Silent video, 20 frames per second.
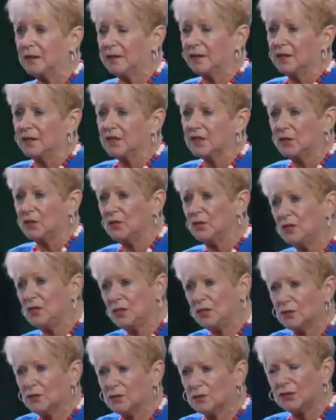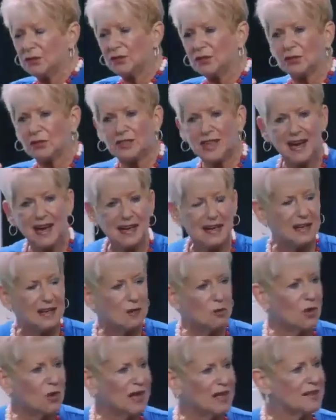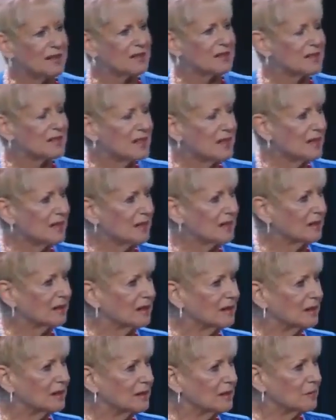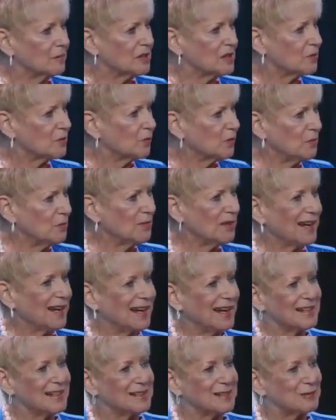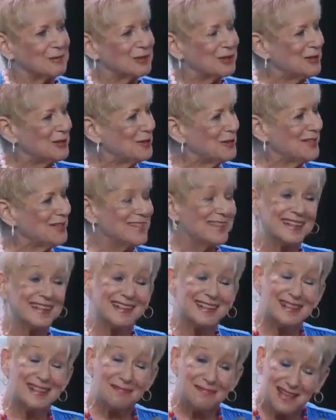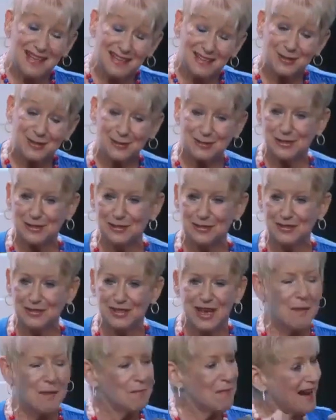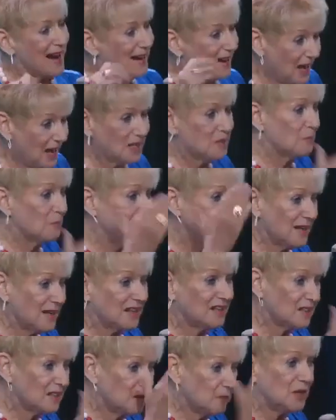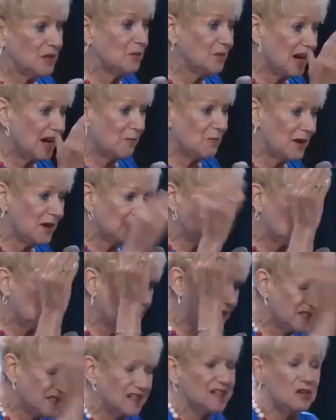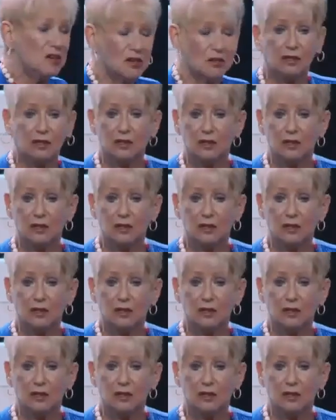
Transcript: So you're taking away the sting. Mrs. Friedman, I got some good news and I got some not so good news. My husband does it to me when I want to go to dinner.